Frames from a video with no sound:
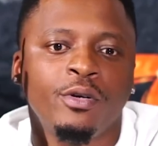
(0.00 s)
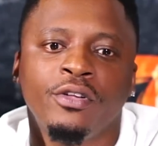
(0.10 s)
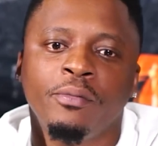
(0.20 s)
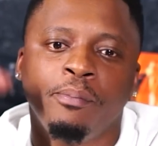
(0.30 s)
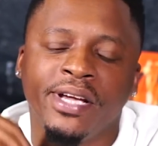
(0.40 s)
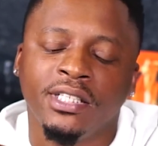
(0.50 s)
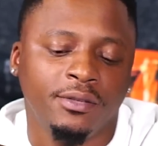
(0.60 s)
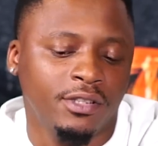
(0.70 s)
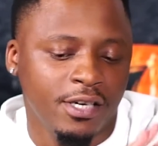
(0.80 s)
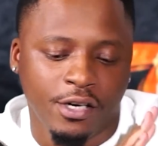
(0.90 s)
been on the
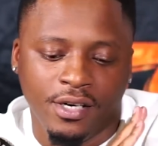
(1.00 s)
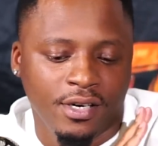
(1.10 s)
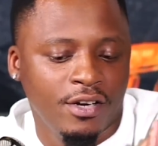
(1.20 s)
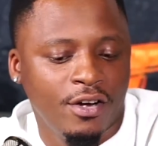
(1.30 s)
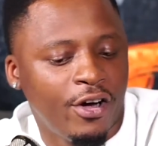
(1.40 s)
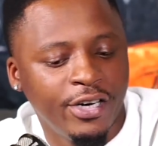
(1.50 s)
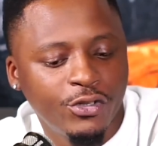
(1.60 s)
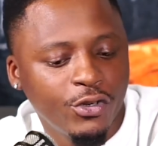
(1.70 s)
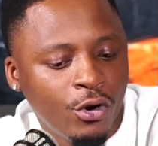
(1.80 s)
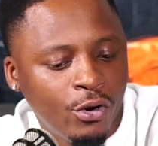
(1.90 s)
bench on
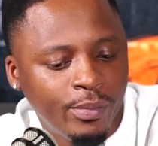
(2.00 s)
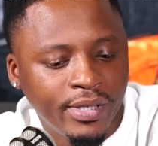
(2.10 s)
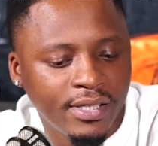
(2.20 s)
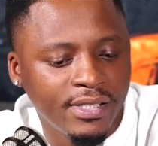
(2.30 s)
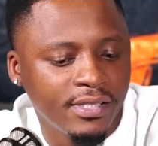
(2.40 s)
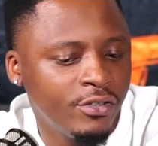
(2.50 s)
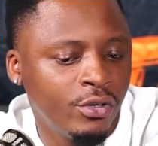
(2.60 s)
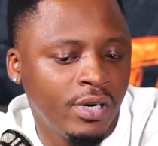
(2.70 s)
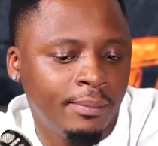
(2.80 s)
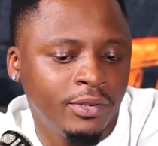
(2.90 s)
its own because, you
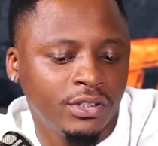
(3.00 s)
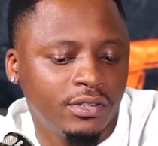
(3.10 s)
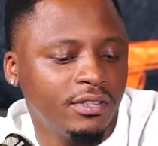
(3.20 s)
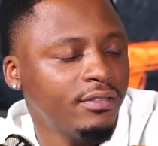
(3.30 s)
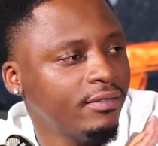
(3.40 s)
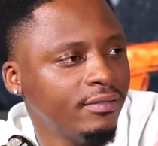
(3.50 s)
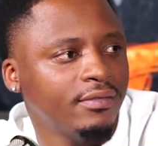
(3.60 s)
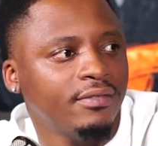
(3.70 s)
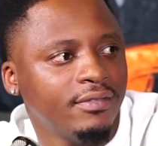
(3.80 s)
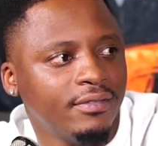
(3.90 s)
know, I'm just
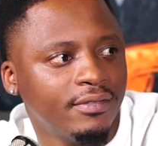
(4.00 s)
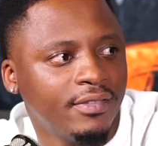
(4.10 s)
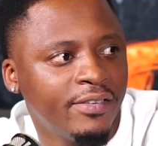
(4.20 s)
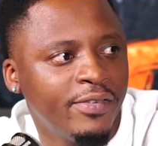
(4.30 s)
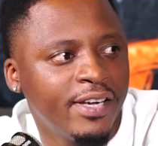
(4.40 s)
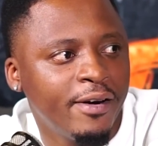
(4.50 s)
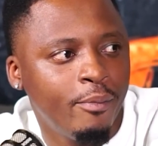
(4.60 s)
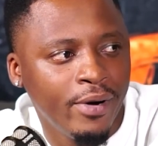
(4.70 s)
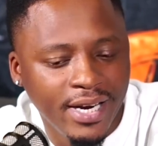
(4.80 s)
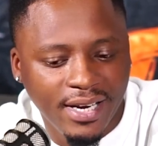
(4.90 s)
giving it a
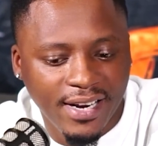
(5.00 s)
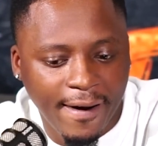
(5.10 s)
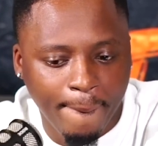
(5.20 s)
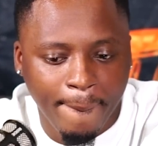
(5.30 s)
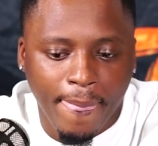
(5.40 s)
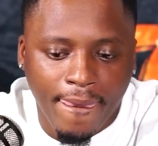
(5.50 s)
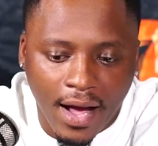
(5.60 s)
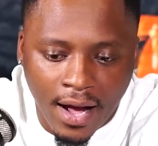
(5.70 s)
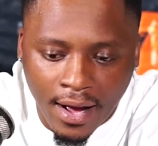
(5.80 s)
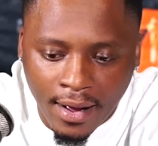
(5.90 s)
break.
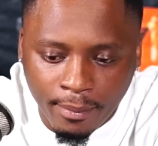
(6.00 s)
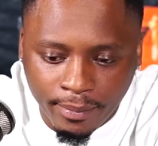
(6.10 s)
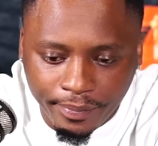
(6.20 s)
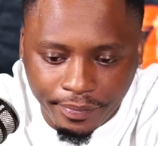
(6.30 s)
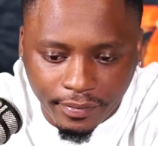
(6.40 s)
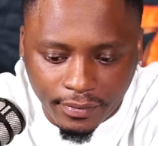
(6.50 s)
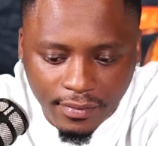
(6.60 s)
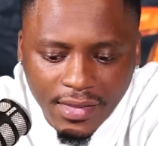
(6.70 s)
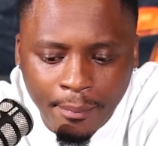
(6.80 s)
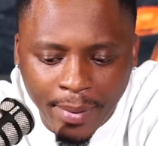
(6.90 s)

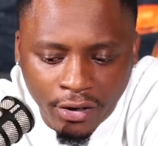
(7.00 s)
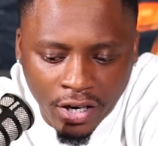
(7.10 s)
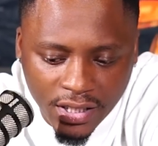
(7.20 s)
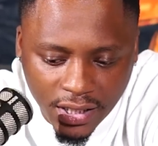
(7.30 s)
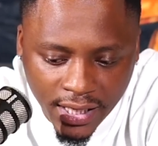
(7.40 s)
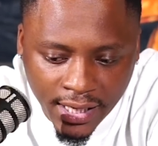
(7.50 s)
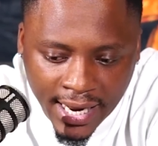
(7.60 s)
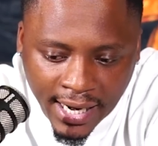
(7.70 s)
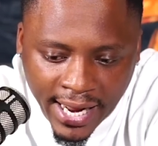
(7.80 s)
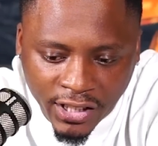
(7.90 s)
But honestly,
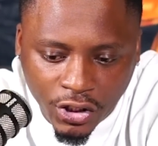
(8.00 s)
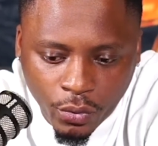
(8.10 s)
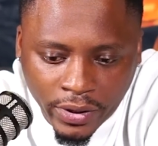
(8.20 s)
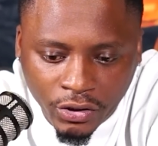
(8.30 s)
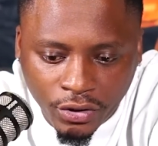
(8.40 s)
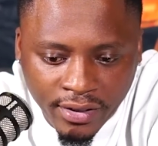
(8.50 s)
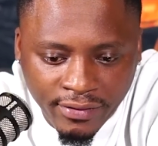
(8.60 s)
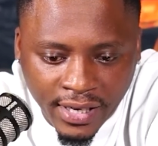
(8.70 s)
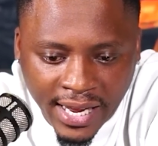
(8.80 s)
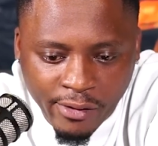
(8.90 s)
like I actually want to
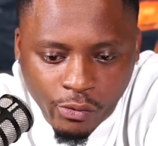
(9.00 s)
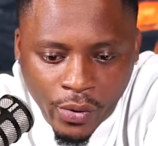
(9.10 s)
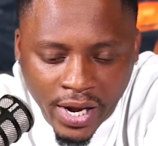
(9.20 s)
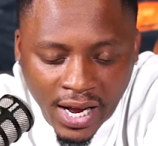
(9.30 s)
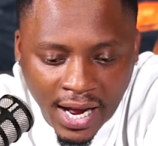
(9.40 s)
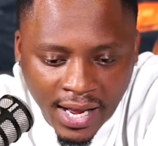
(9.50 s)
live a life where